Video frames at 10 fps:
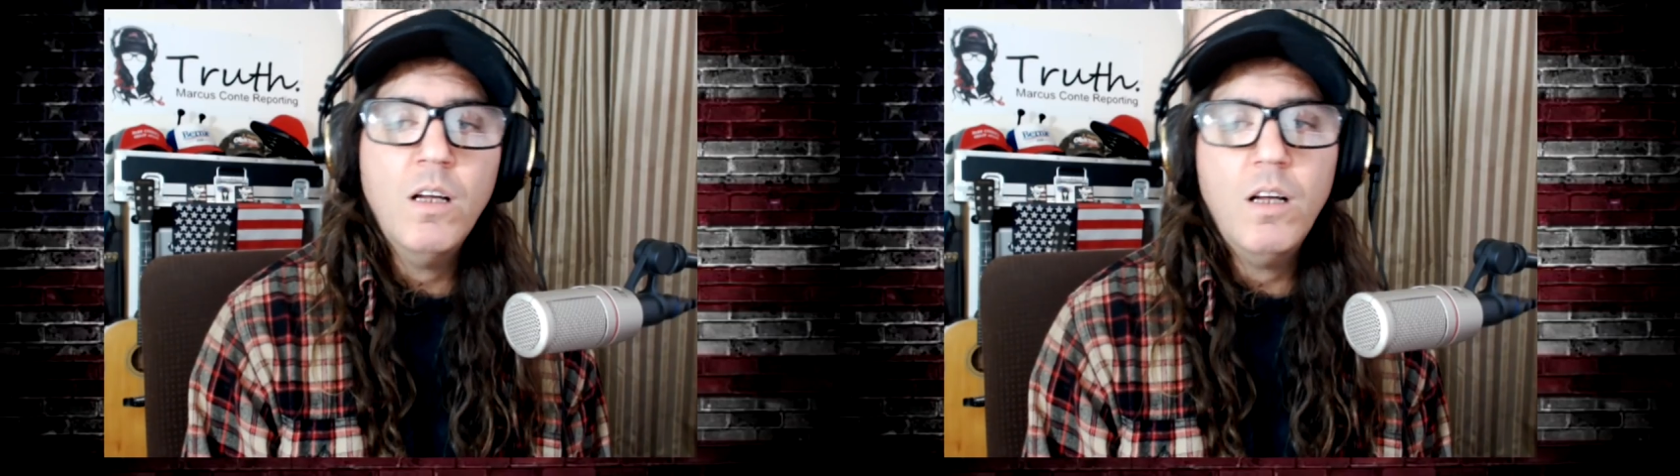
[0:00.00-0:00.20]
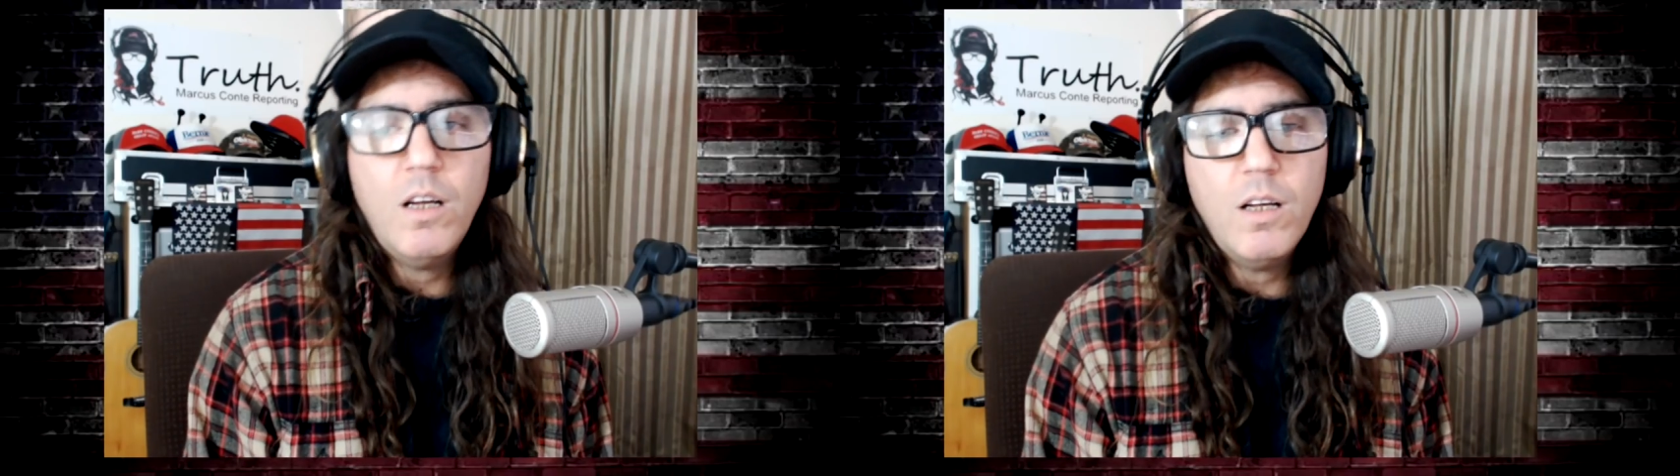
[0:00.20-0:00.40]

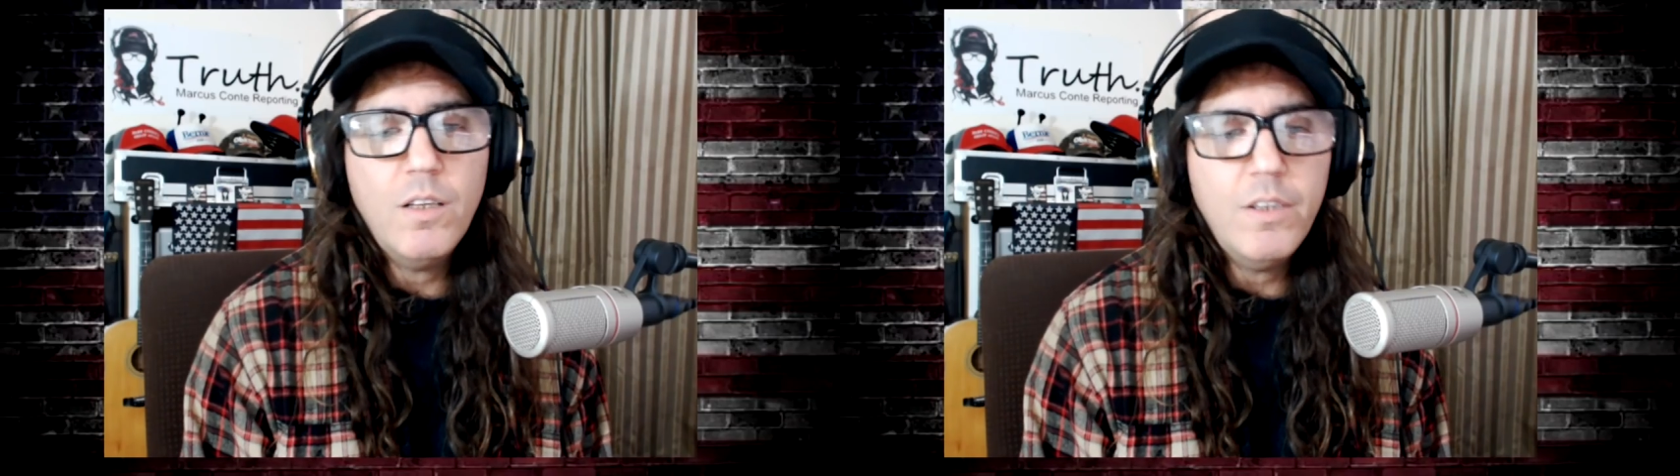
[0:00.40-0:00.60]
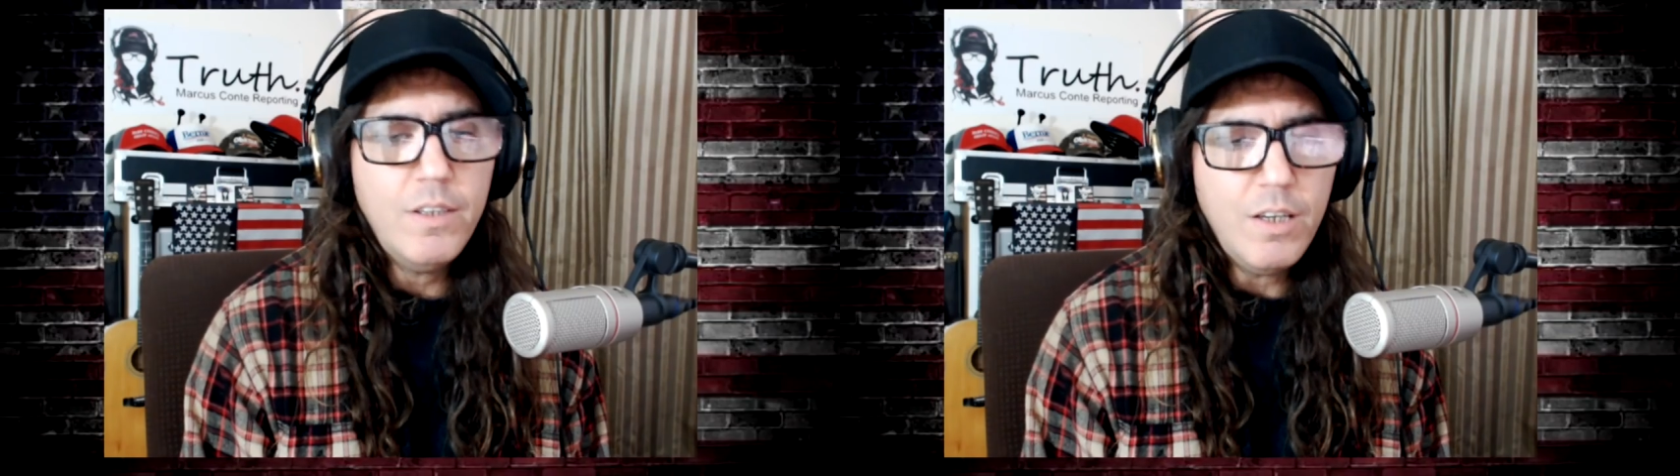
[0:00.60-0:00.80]
Uh,
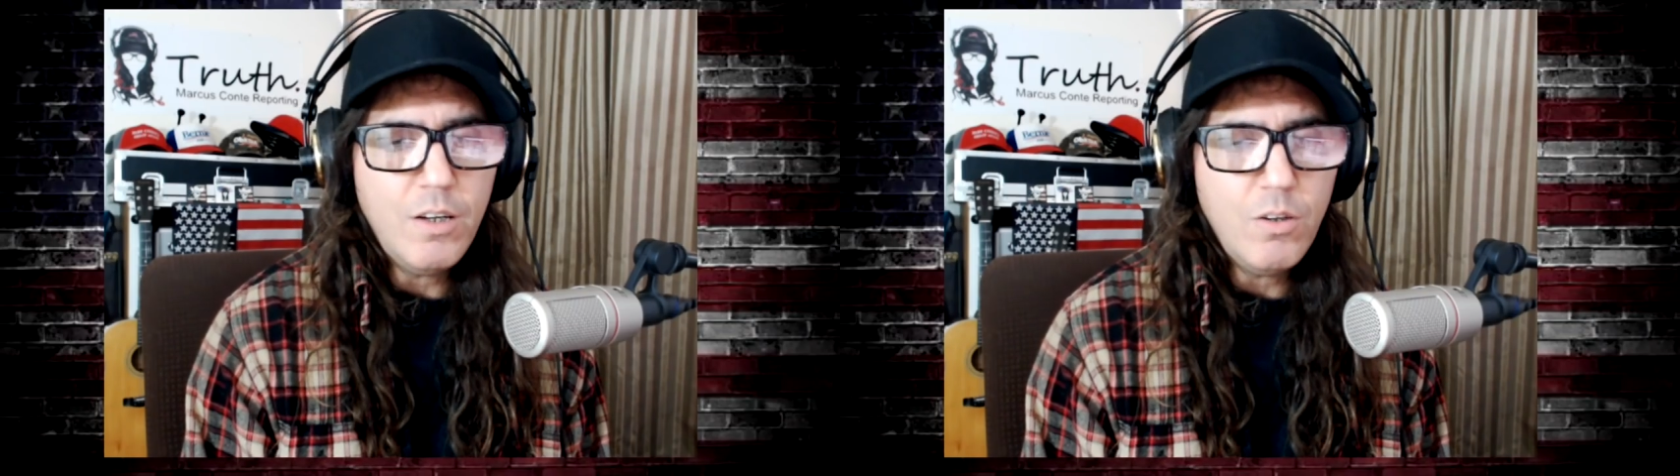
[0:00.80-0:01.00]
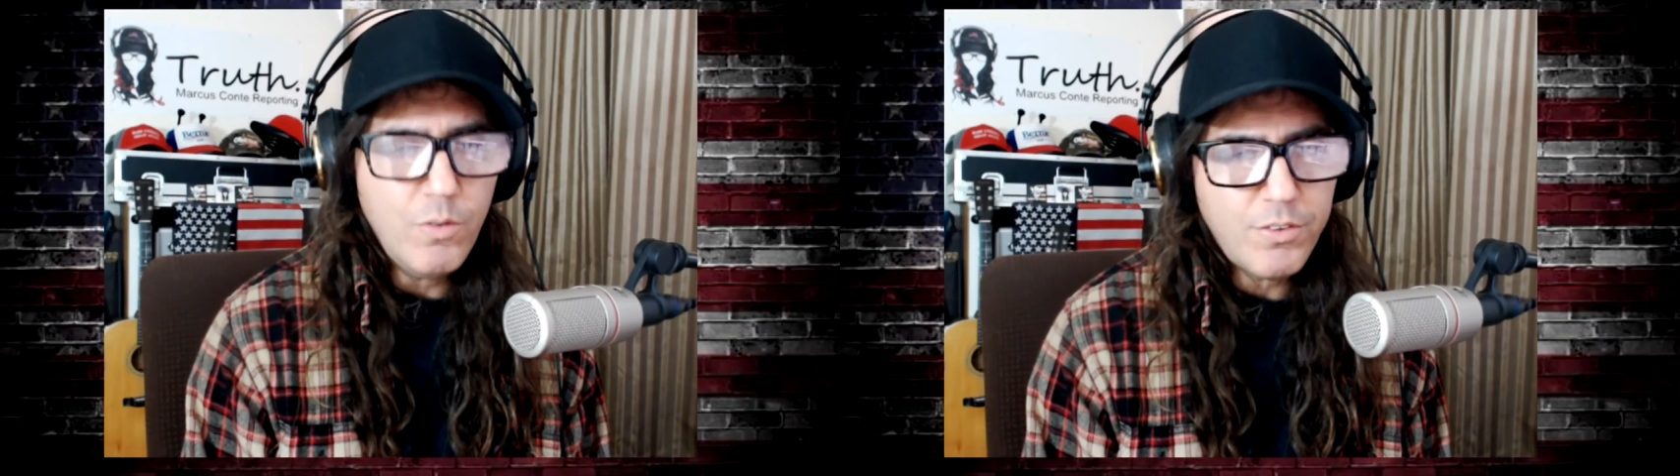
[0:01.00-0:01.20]
the, you
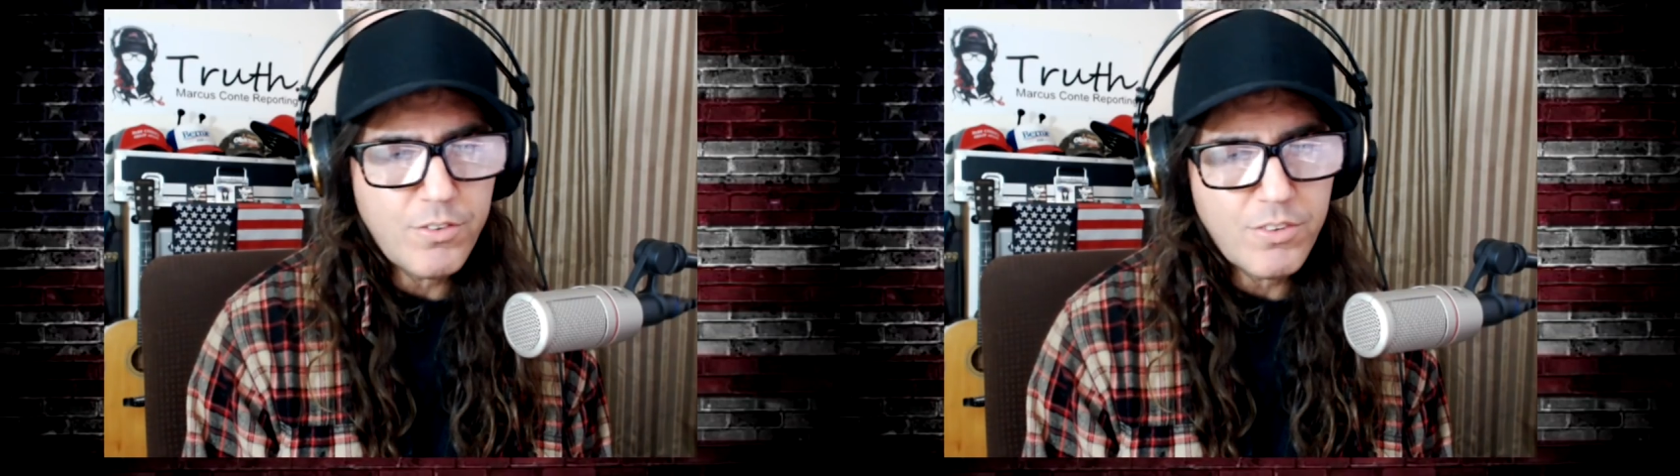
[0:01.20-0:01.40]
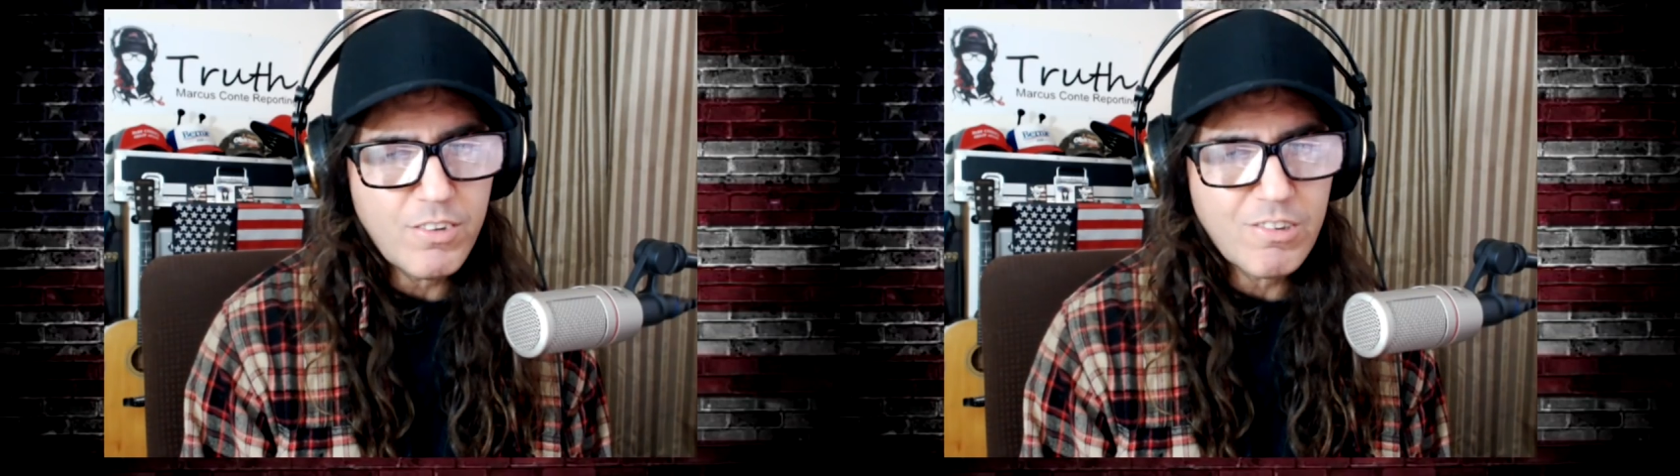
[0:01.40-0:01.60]
know,
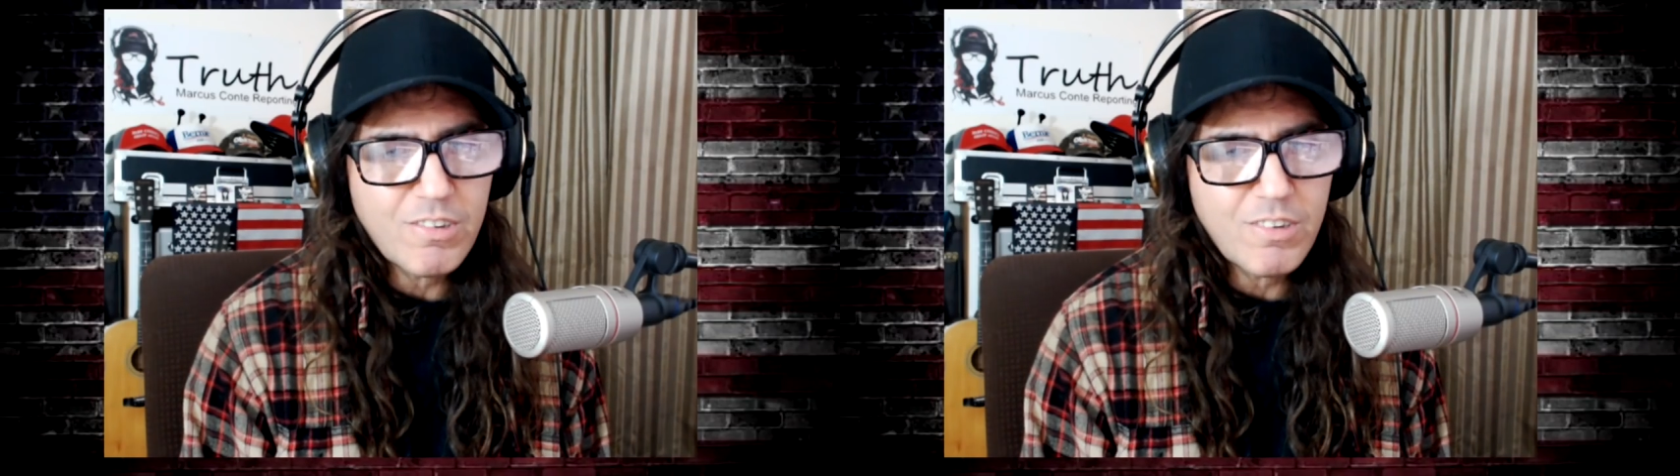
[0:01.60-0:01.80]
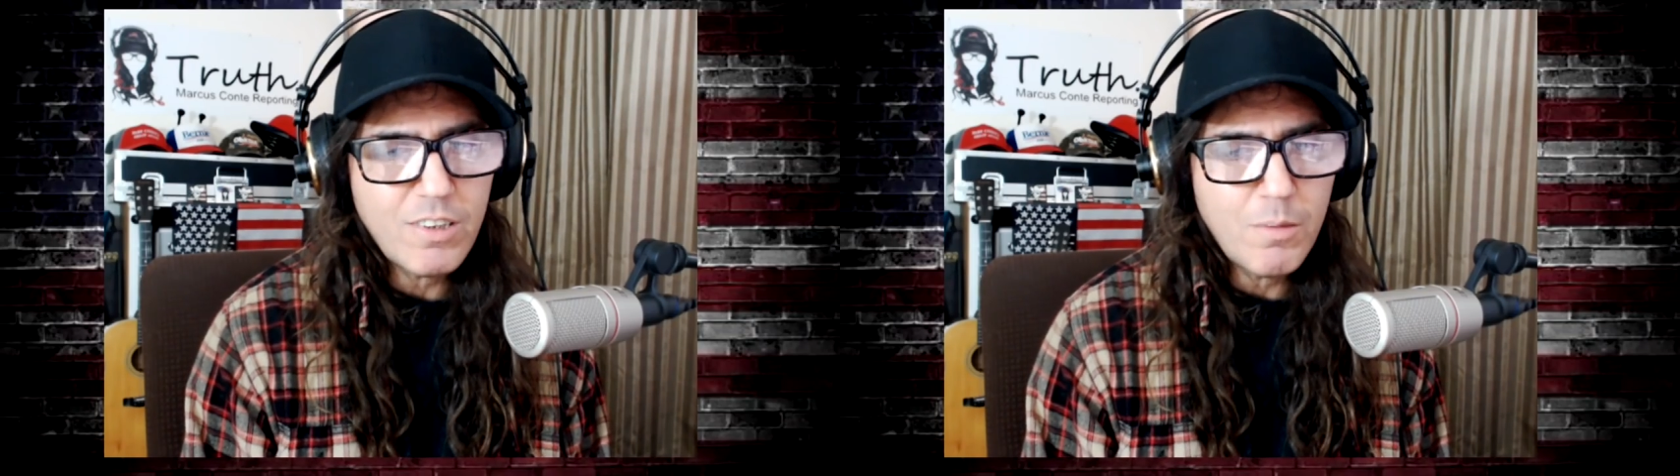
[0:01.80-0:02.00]
it's it's uh,